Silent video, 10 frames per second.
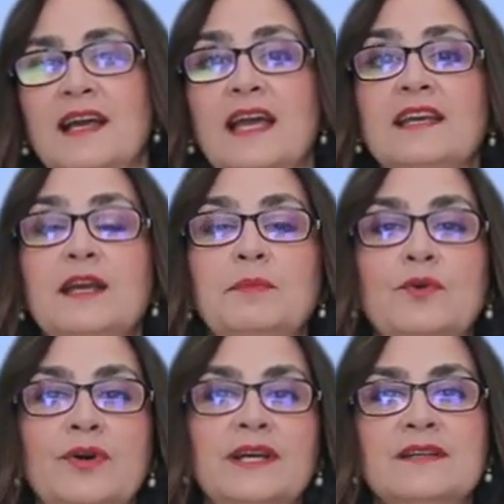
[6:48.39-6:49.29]
and keep
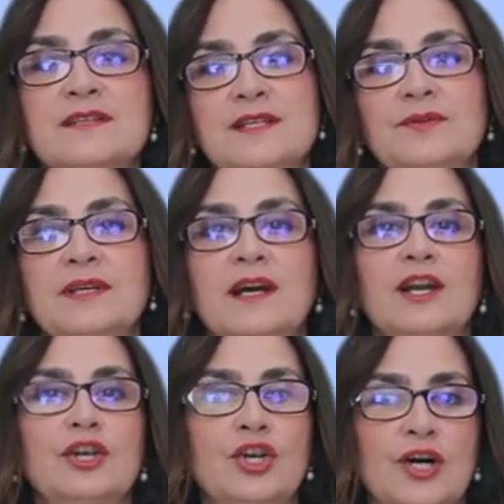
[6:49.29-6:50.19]
going until they
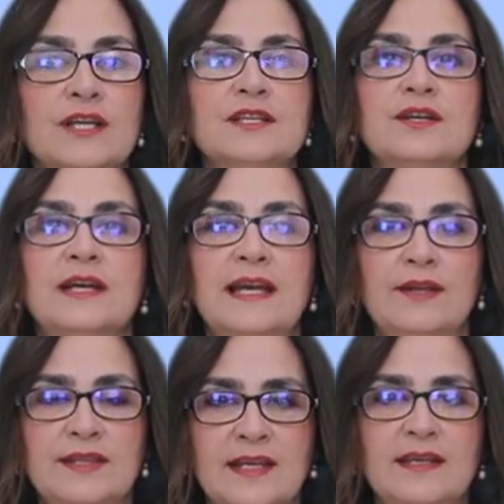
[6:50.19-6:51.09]
are not
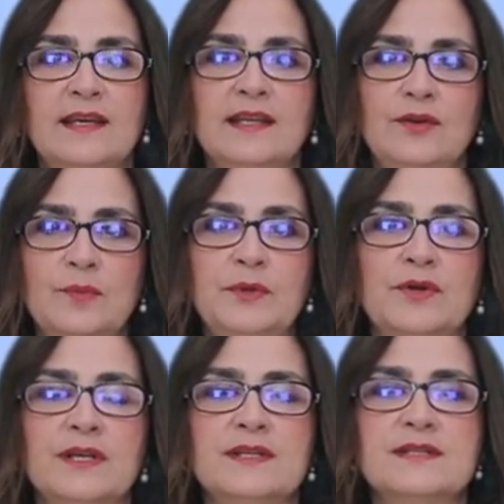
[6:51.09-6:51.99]
taking any
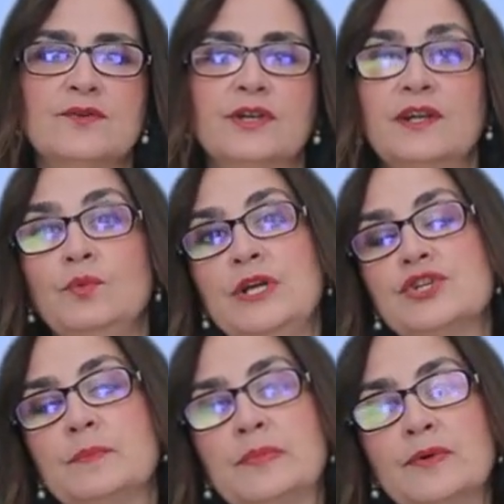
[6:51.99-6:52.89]
opioids or they
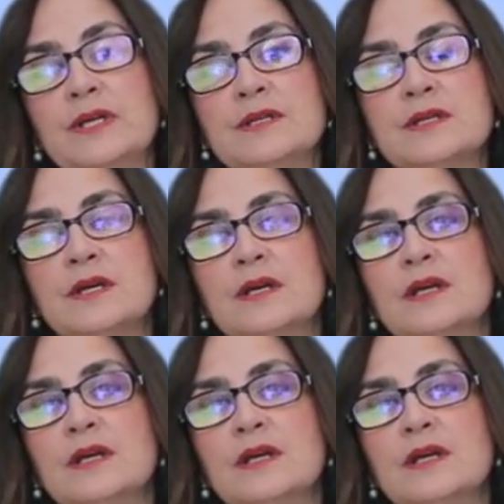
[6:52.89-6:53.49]
reach a point